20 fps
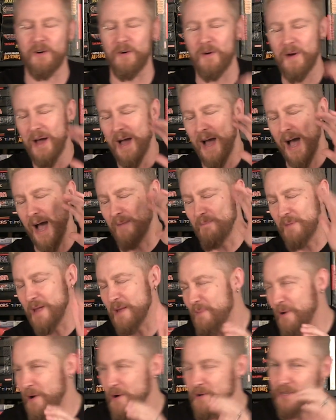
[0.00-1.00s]
You know,
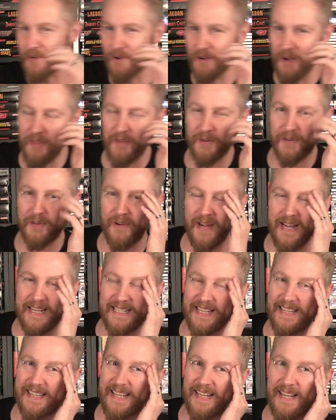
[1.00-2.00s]
amiibos are another
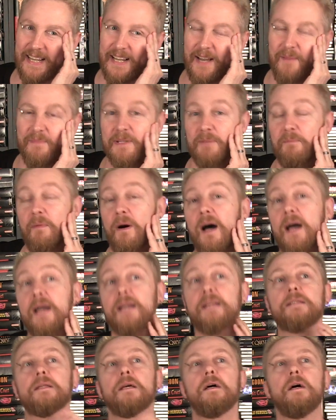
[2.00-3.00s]
crazy thing that come to
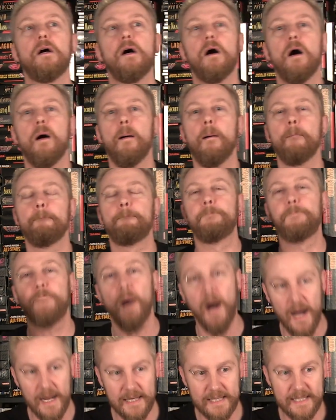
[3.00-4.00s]
mind.
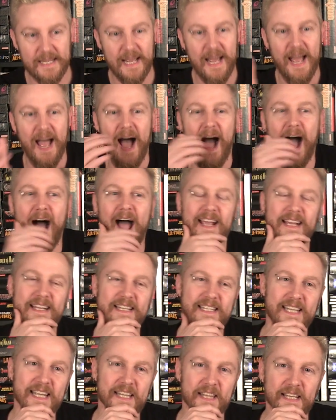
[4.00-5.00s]
But I
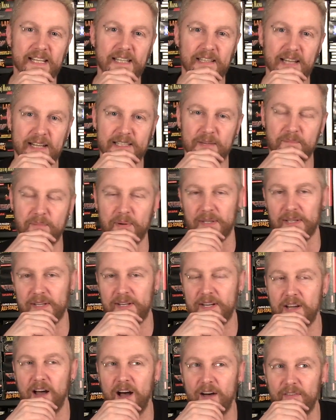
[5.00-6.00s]
can see the
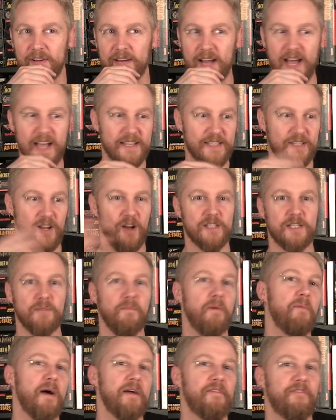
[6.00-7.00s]
collectability of it. I saw
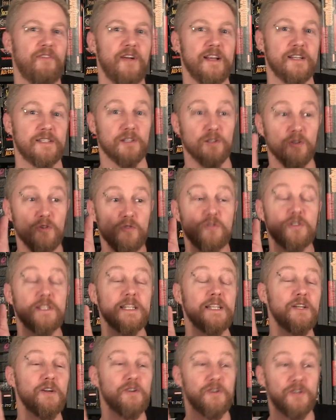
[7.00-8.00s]
some of my friends
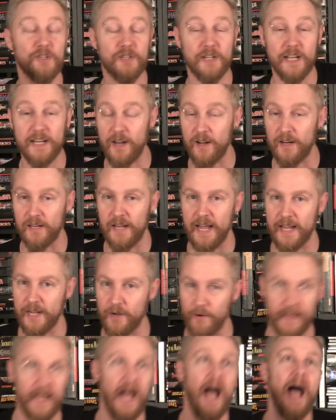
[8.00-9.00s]
losing their shit online
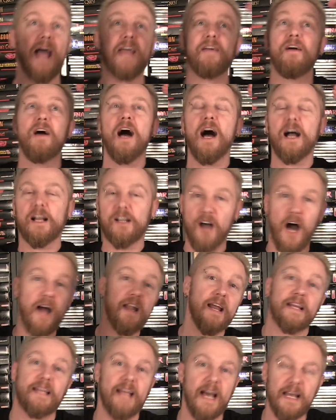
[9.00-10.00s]
going, I
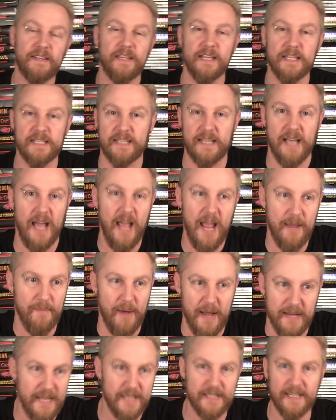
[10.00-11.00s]
gotta get this game.
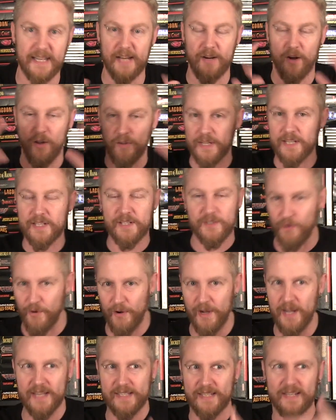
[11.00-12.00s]
I need to get all these
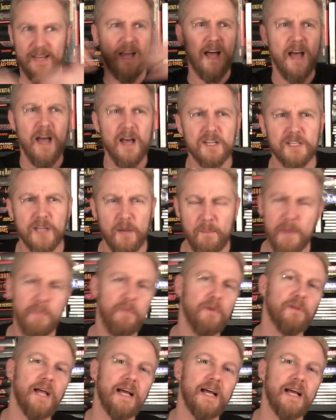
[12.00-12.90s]
toys. And some people